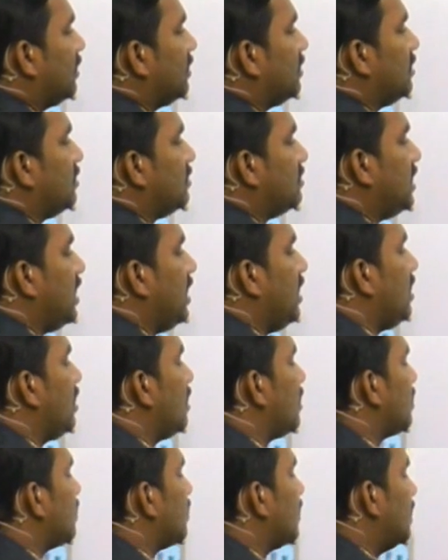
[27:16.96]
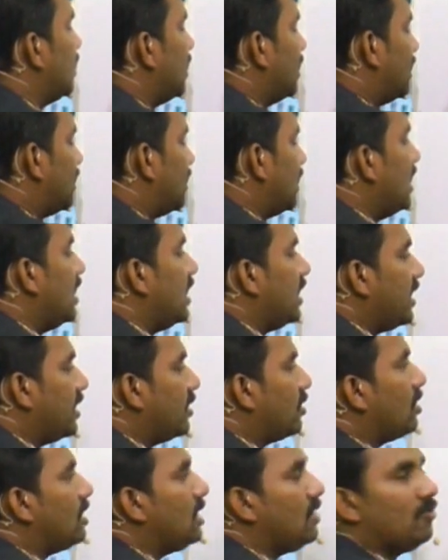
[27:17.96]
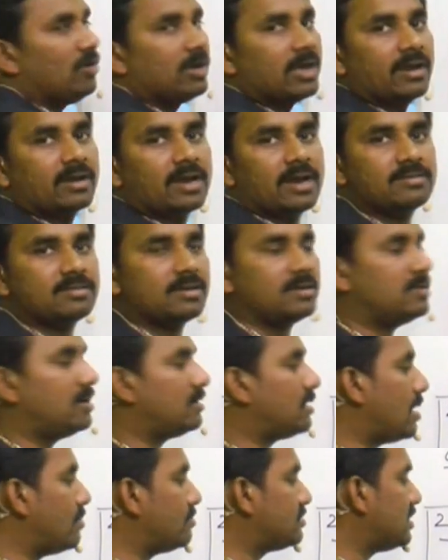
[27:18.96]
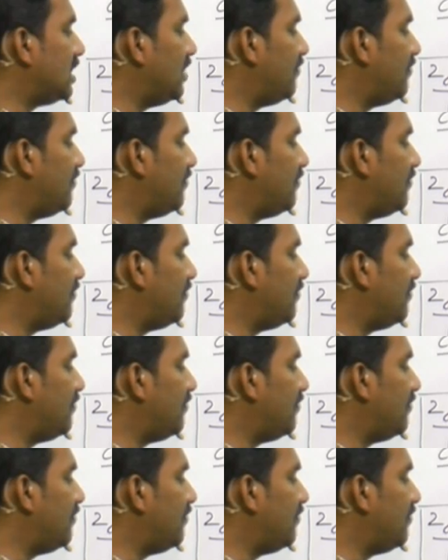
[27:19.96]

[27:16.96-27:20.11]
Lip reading: See, till here only we can consider the terms